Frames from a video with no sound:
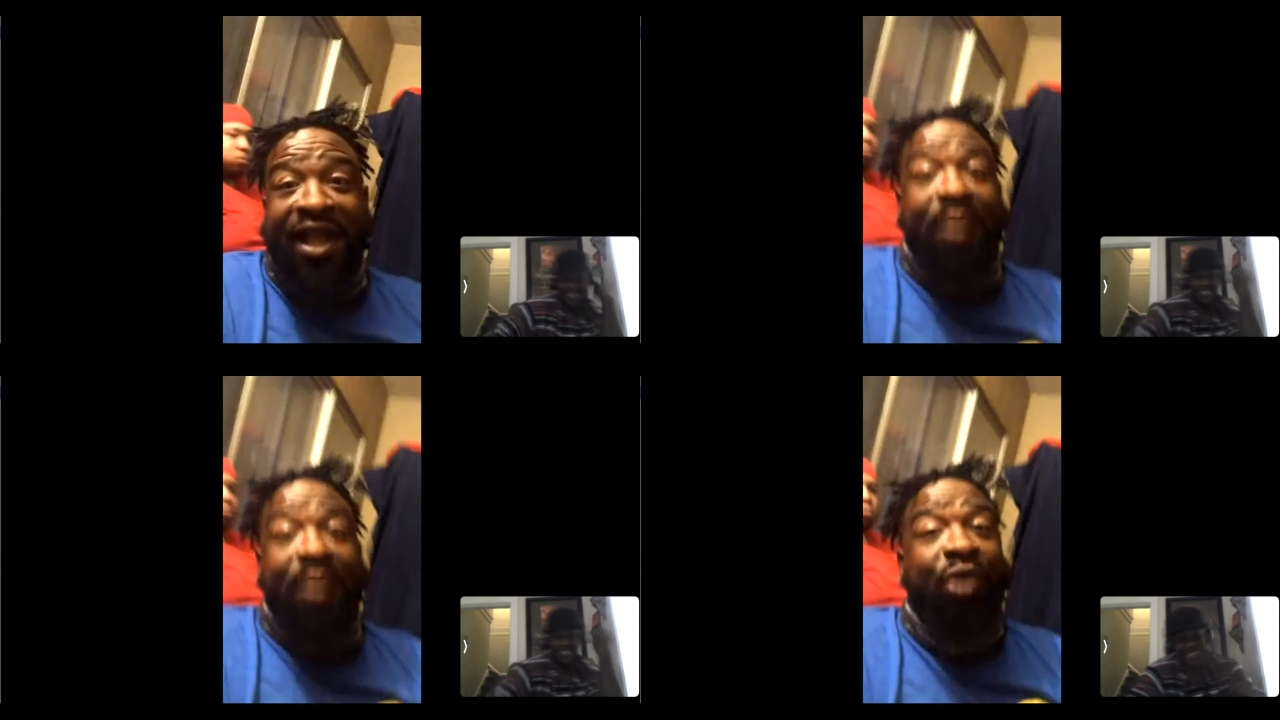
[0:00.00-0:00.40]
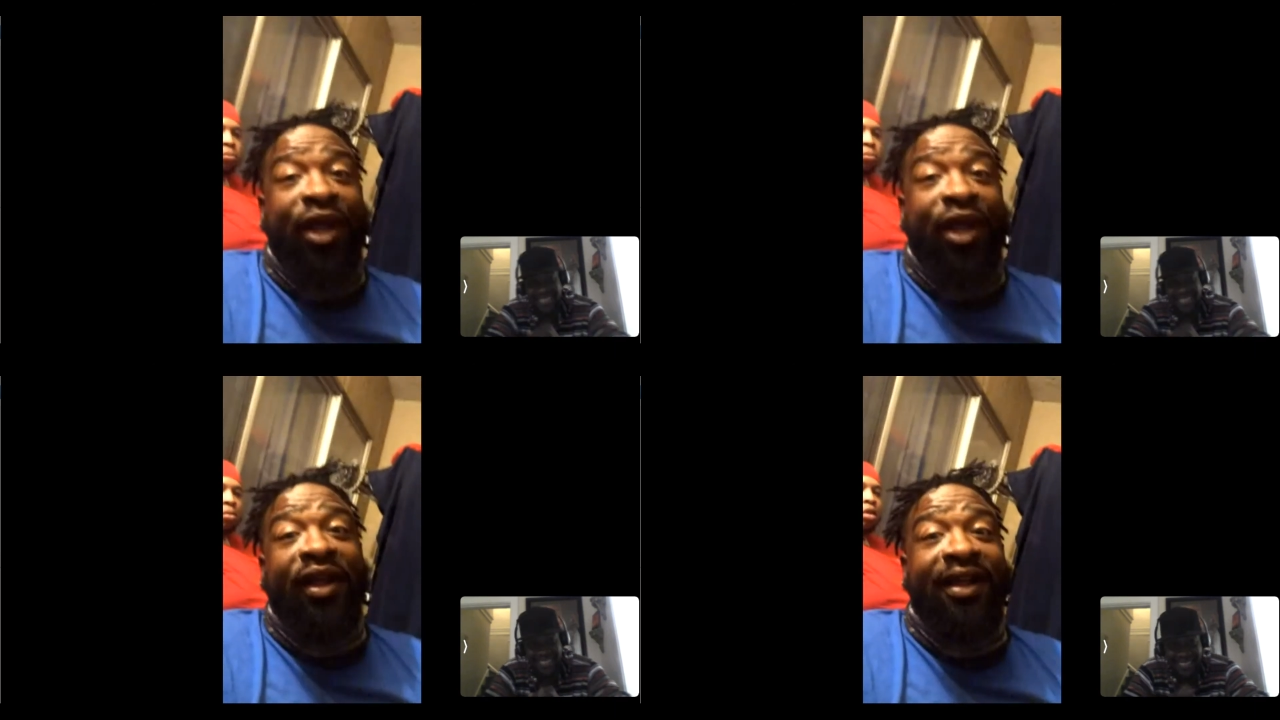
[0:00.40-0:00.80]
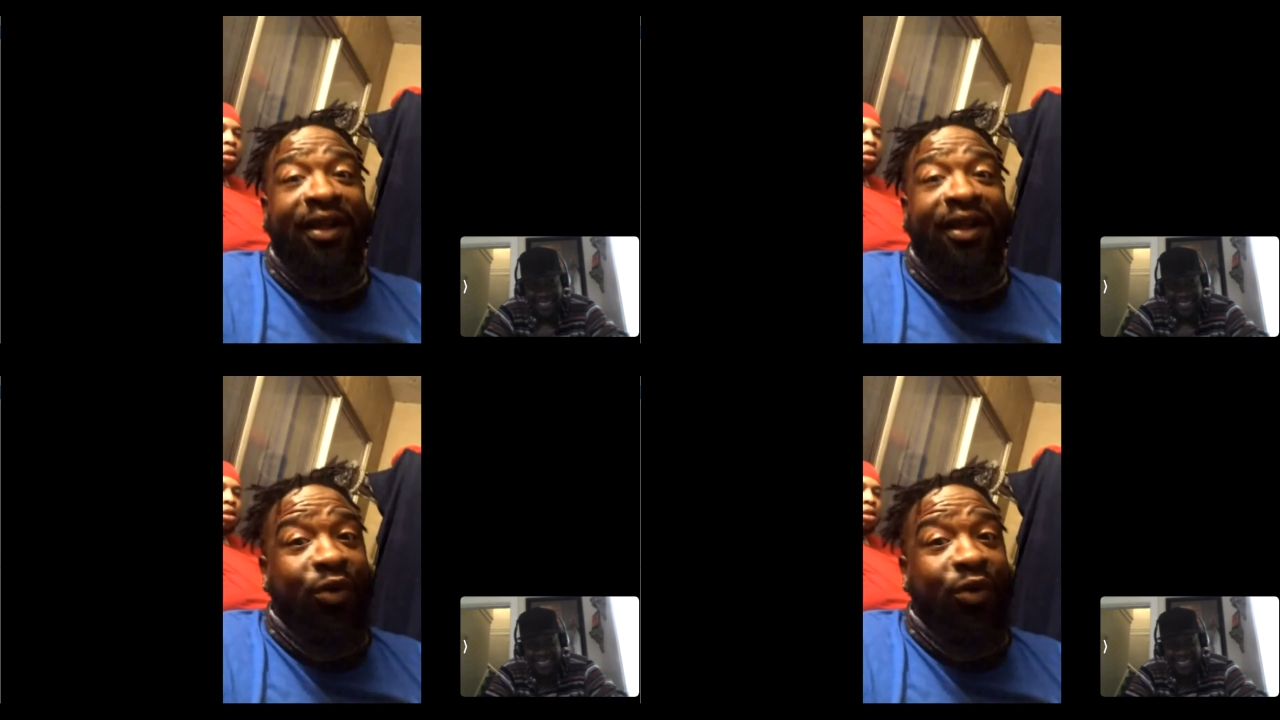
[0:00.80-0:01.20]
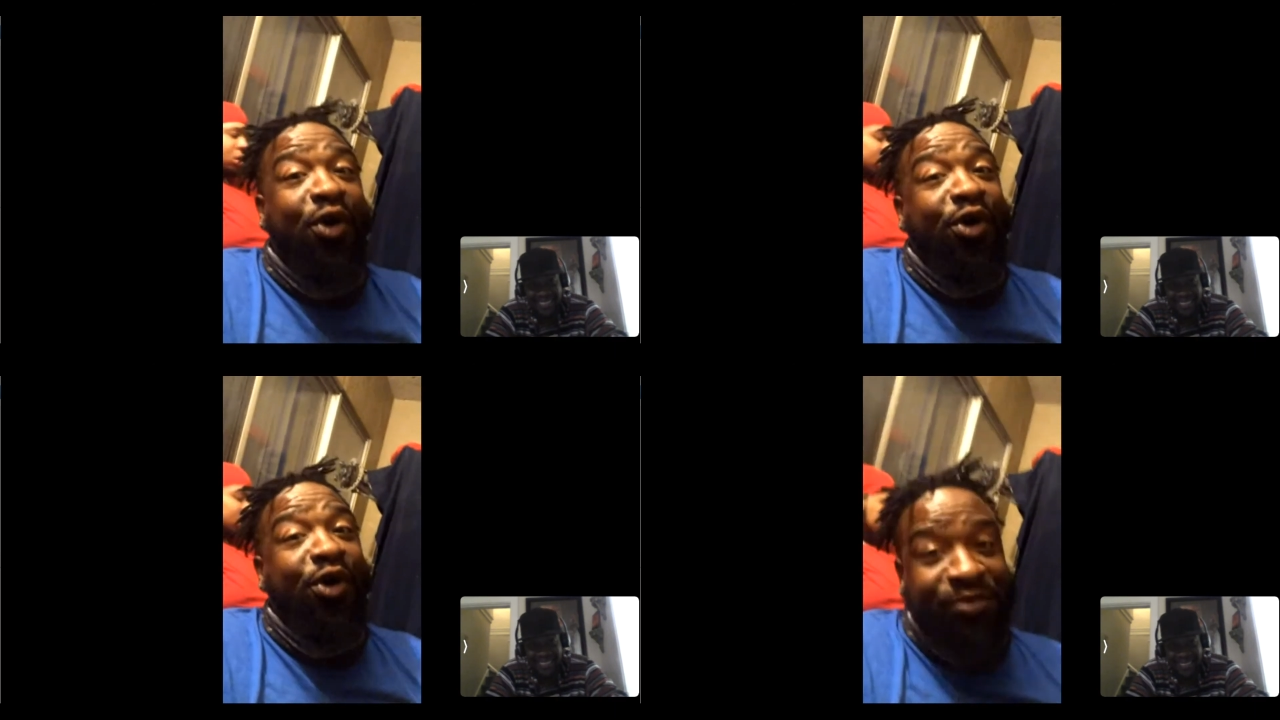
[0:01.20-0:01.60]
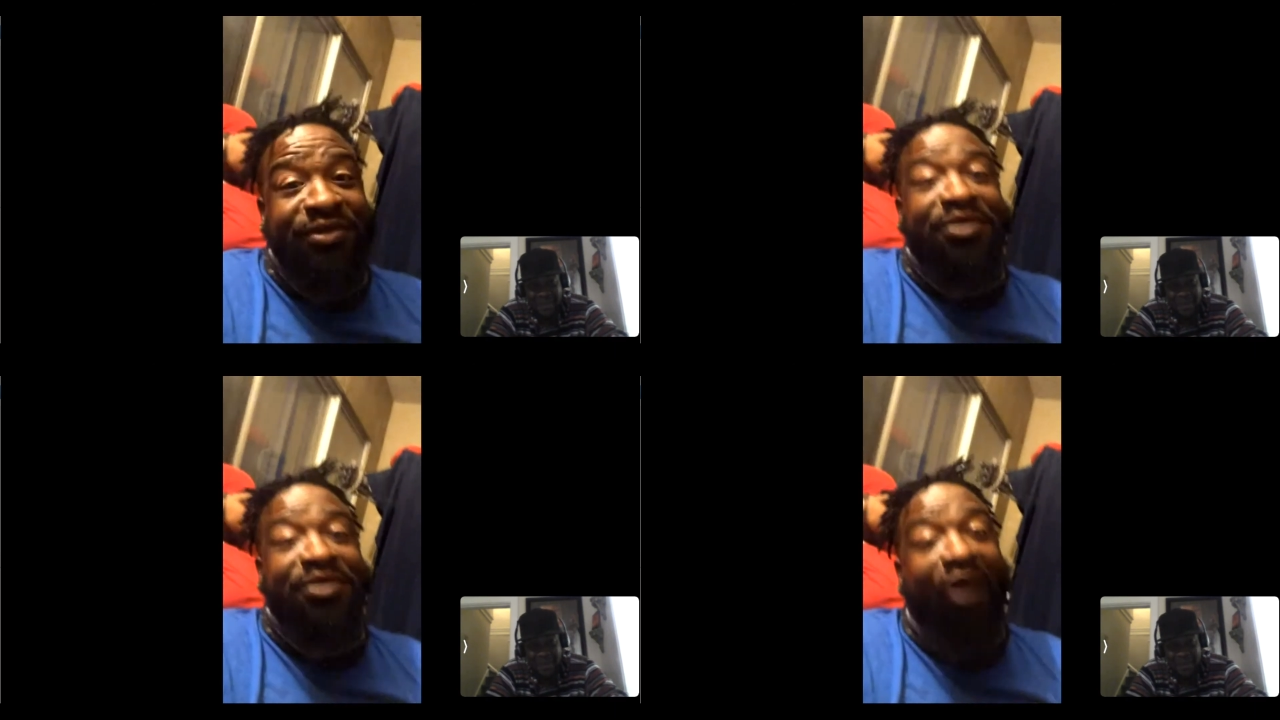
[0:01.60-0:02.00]
But you on some
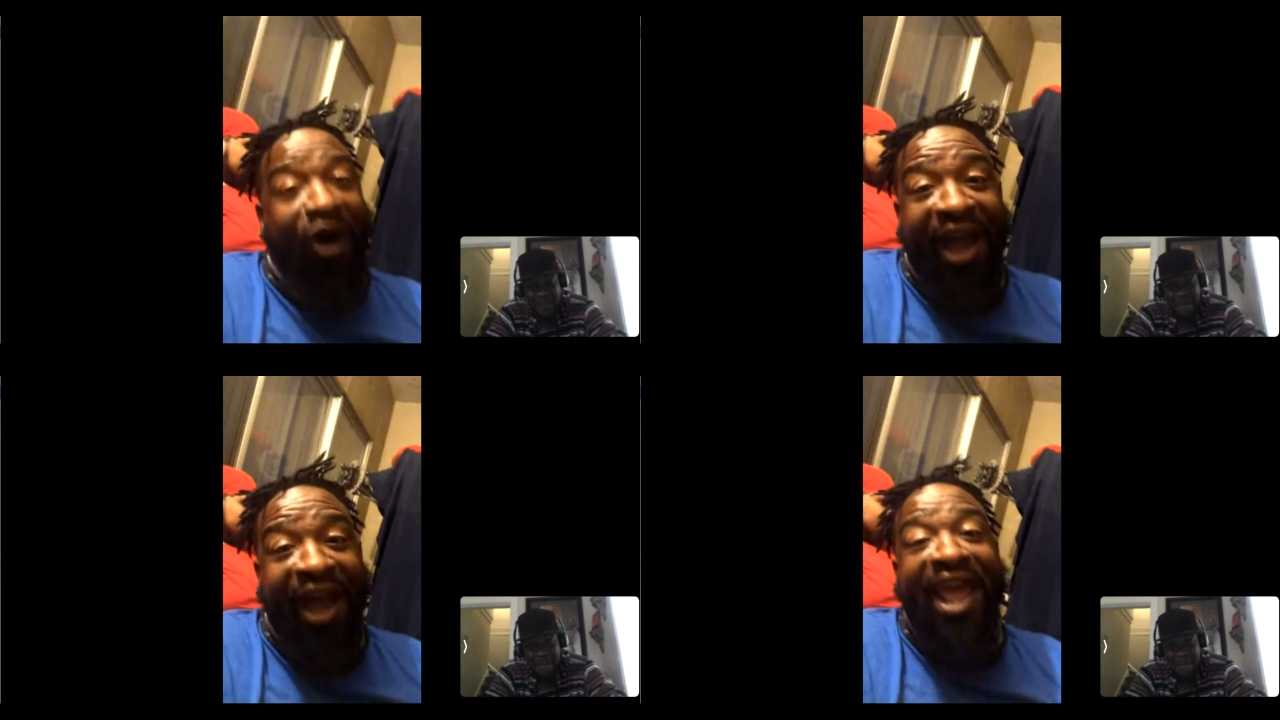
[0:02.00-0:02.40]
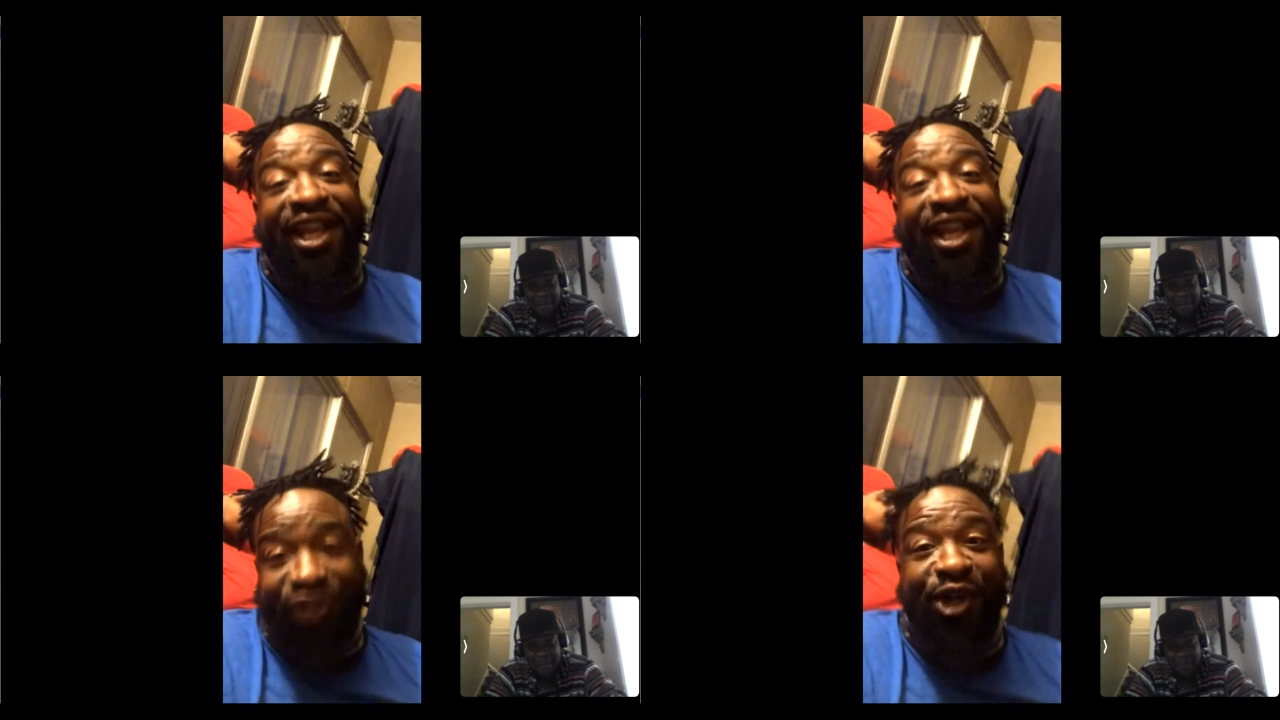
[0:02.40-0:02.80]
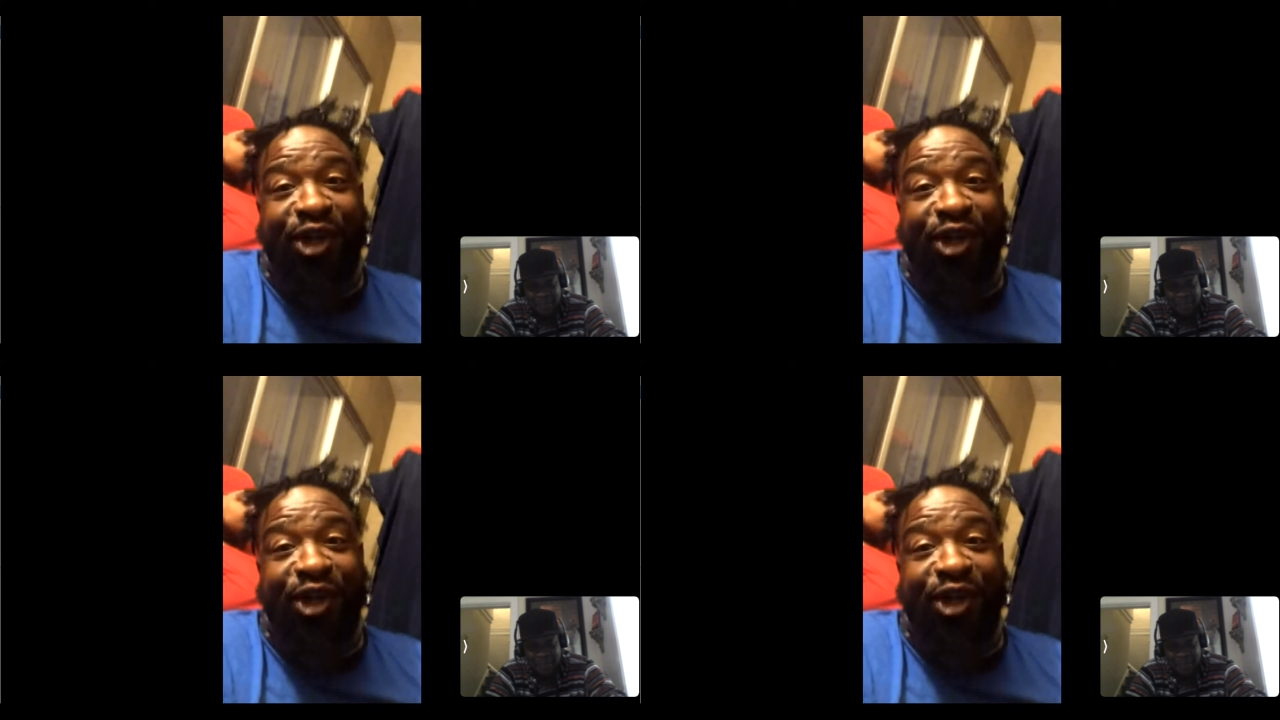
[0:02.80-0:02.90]
hard ass drugs,